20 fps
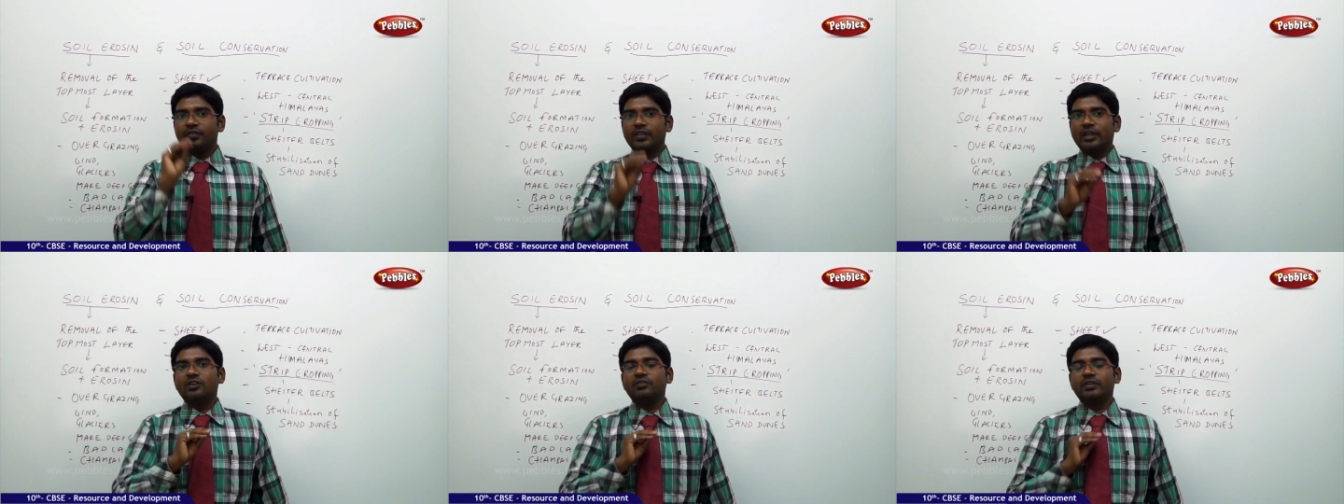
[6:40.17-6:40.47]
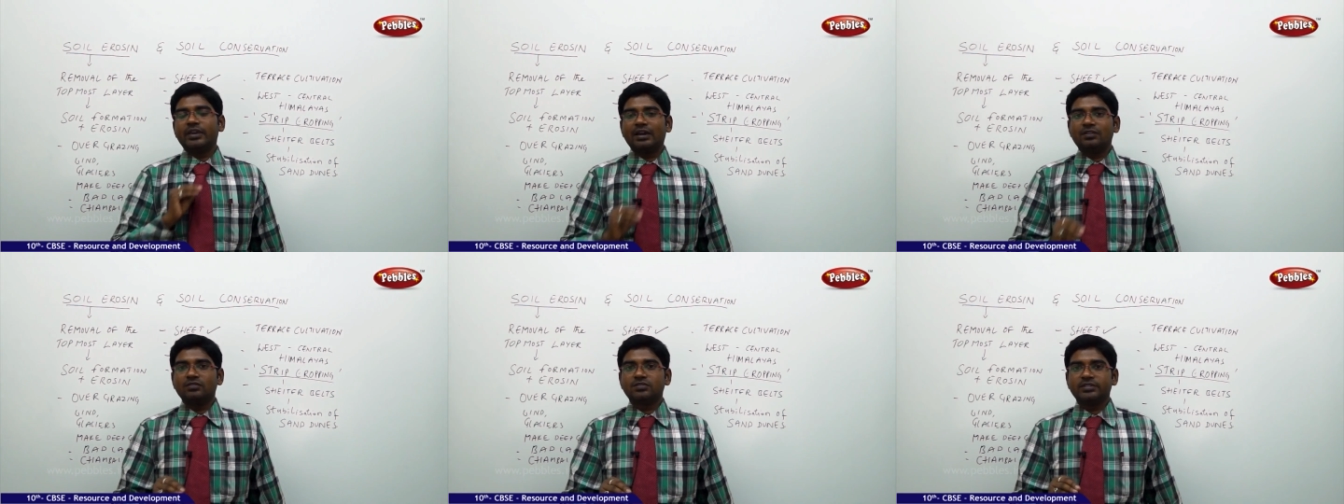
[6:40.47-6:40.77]
then
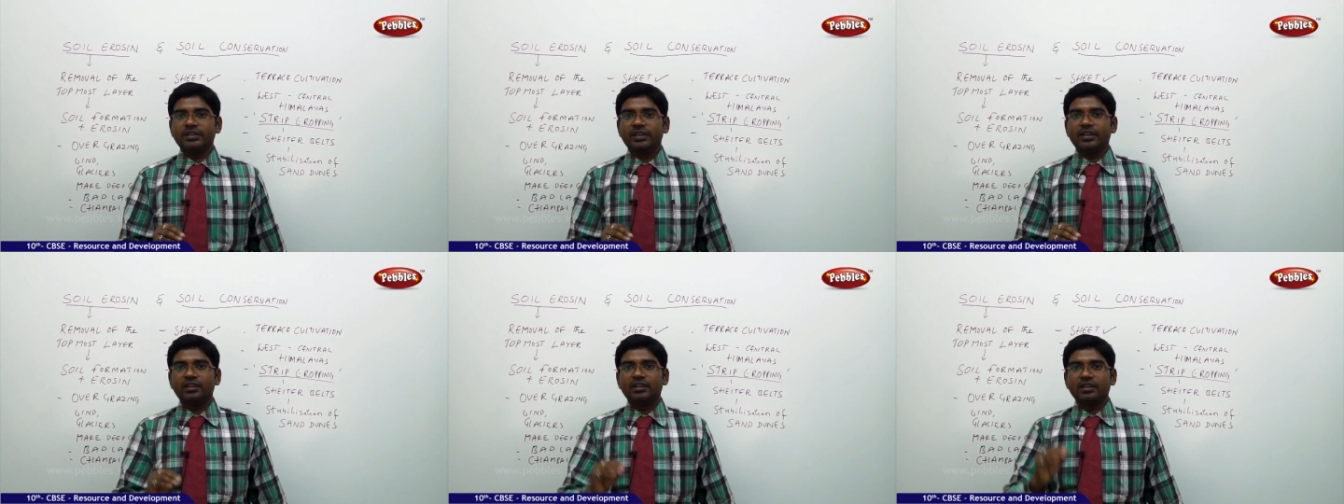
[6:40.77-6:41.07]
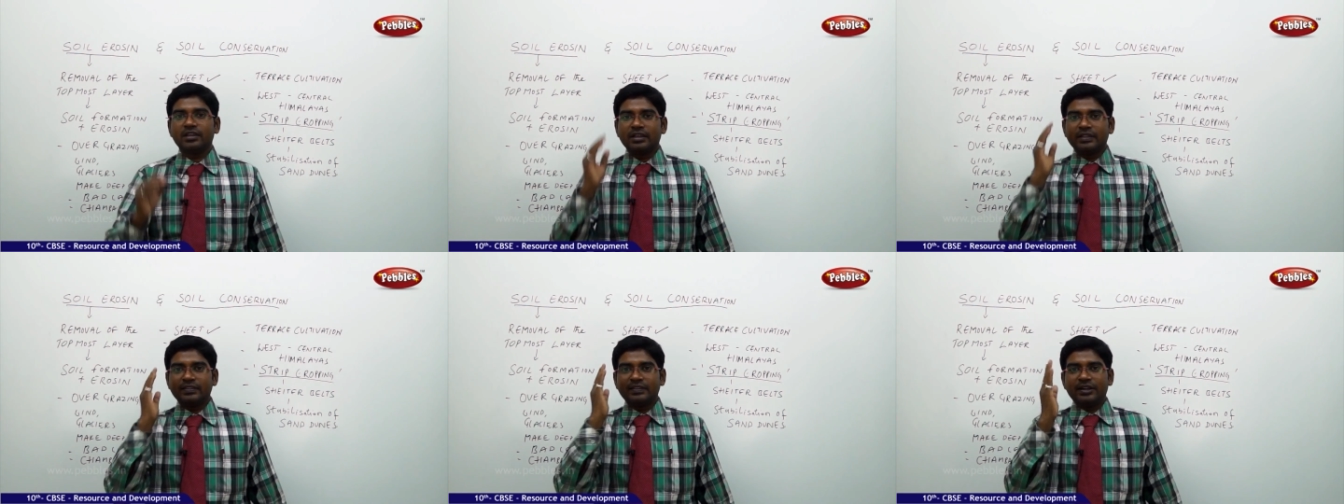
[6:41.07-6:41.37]
we have seen
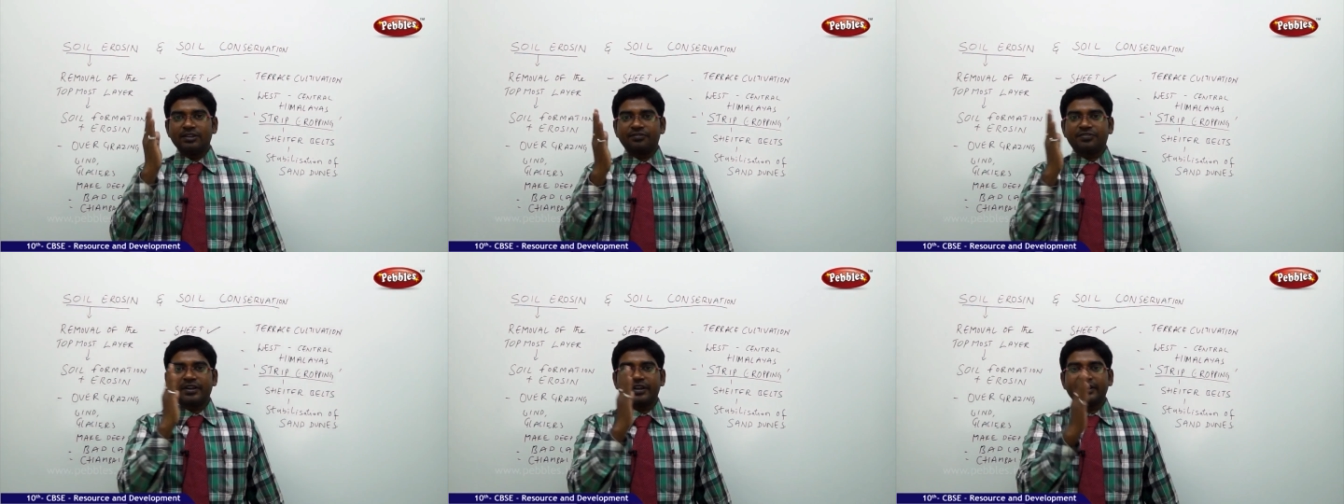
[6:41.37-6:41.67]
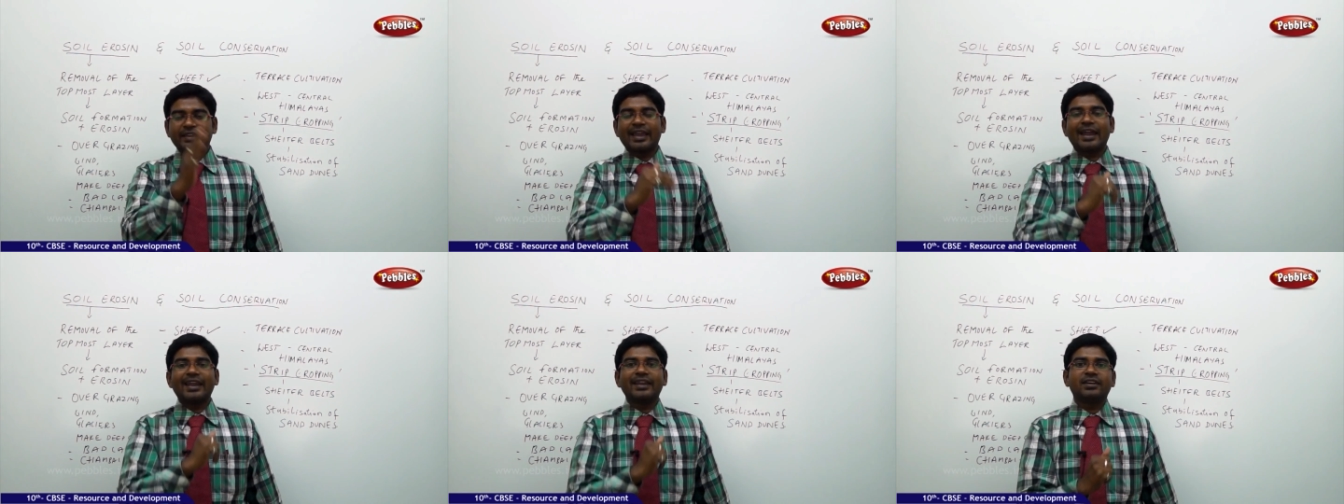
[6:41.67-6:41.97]
the
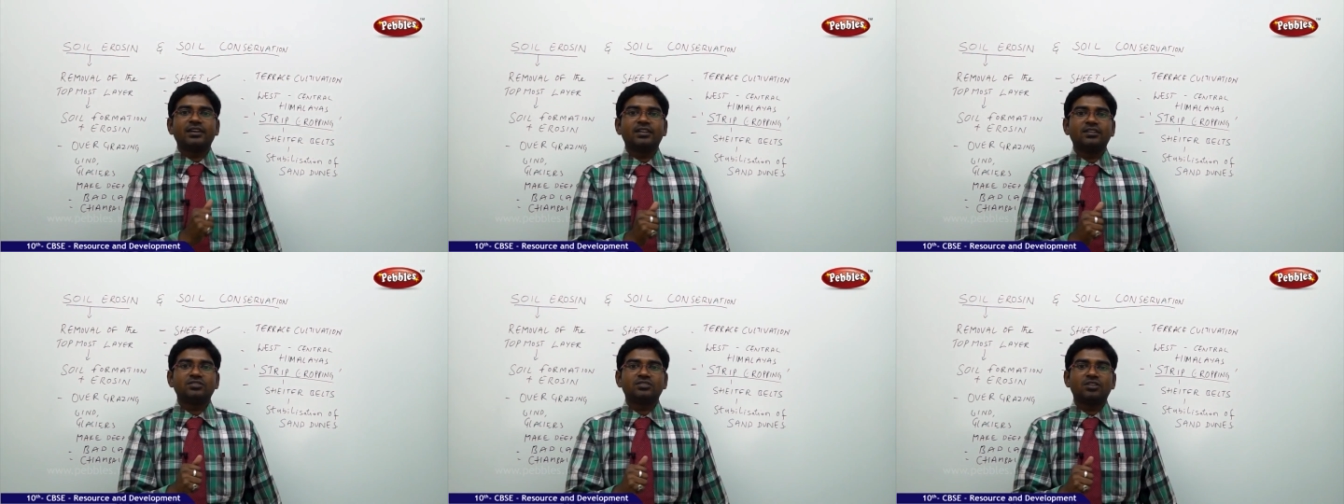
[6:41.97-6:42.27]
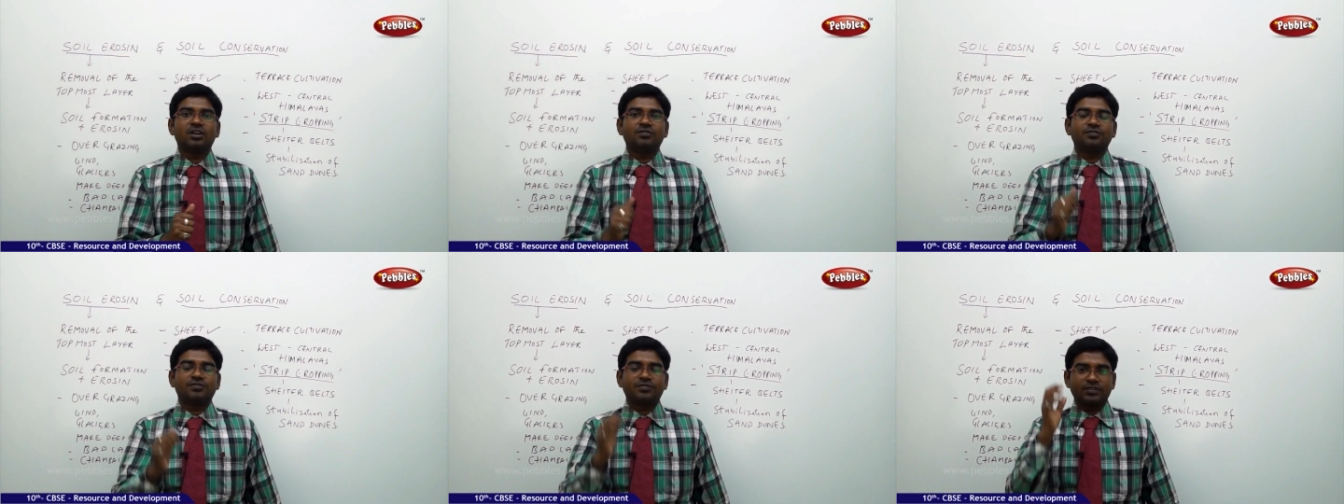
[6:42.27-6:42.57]
different categories
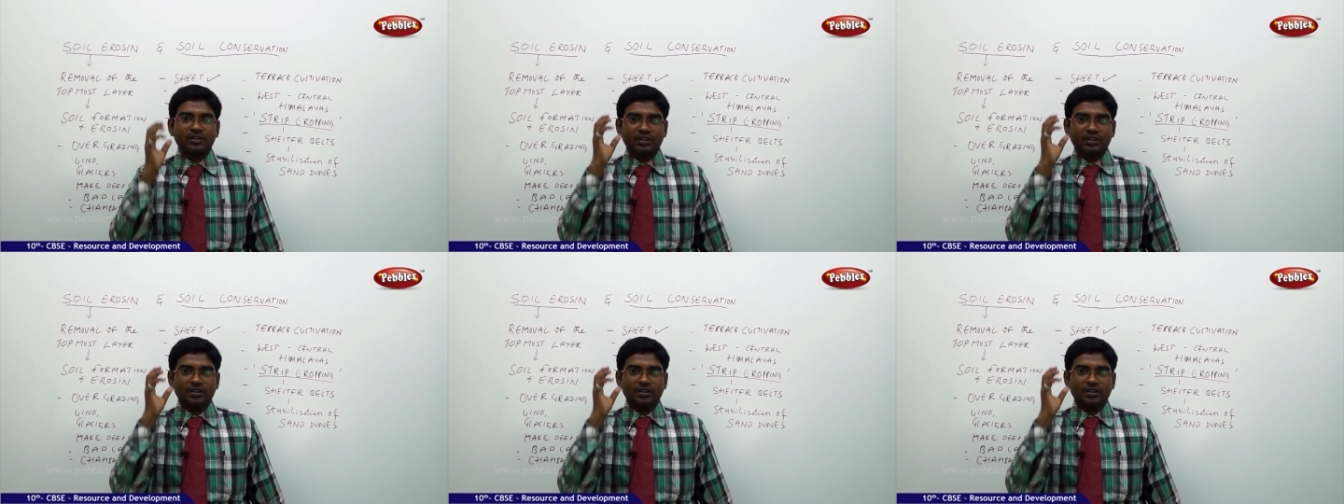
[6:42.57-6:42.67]
of